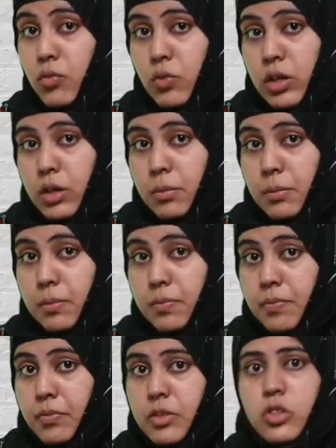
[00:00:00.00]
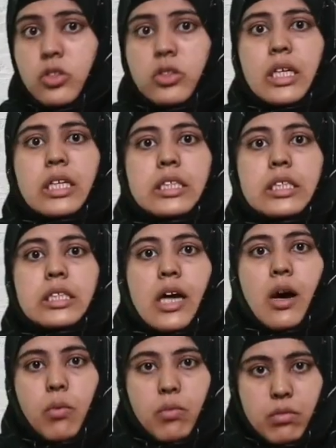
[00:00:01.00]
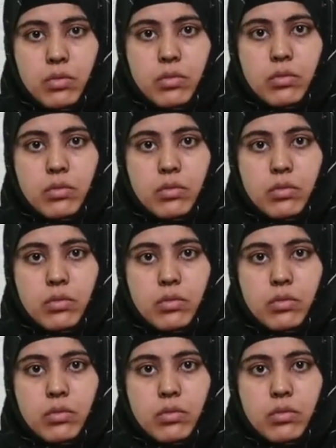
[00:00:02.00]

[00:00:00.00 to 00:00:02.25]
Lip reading: verb, sit down.